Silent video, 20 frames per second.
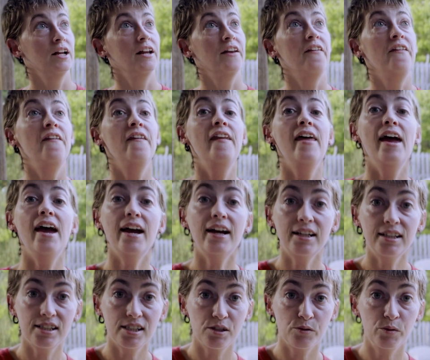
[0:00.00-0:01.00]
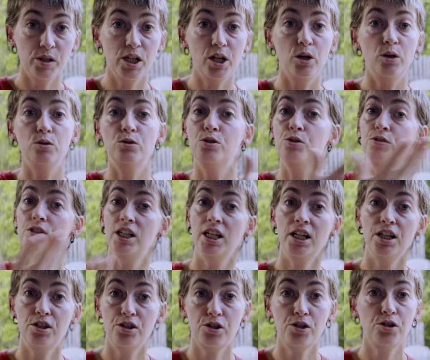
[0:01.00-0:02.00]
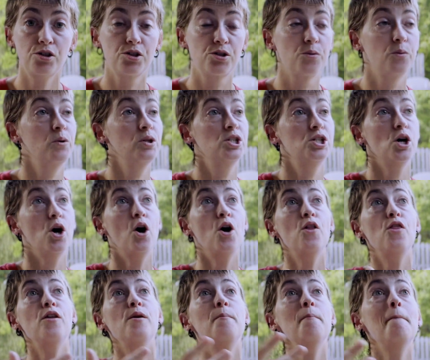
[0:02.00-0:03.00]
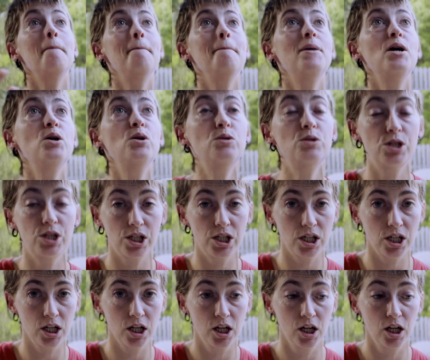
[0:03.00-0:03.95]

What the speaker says: Next, we go to tinctures, which are the most